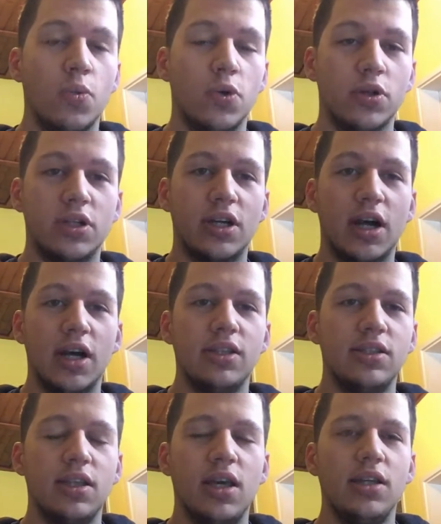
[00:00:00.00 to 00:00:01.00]
what
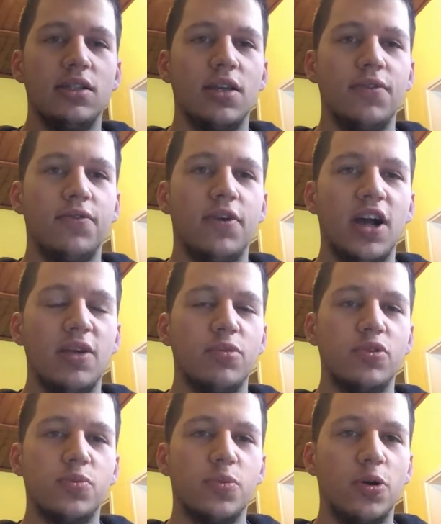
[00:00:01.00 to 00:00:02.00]
guys take and five
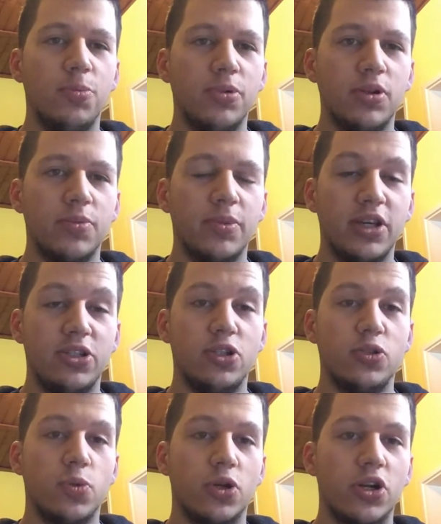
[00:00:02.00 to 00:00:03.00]
most popular
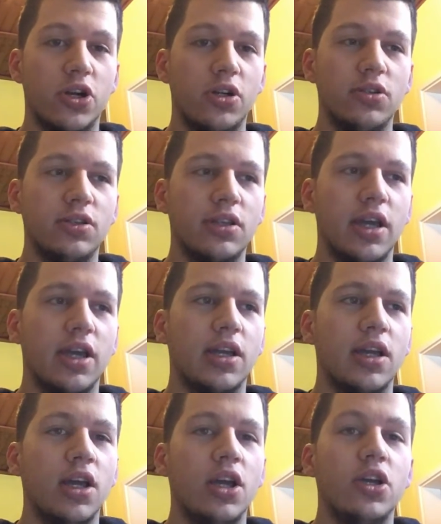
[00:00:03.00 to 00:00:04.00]
majors what girls
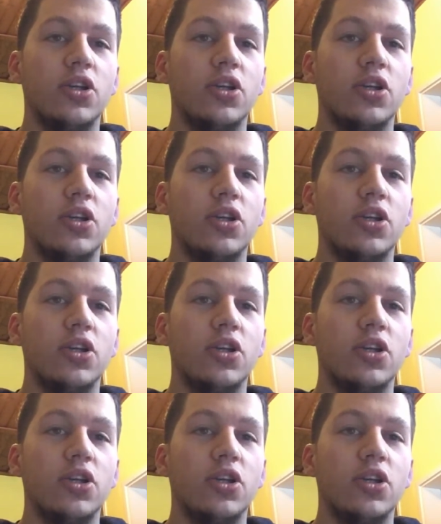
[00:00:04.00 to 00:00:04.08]
take,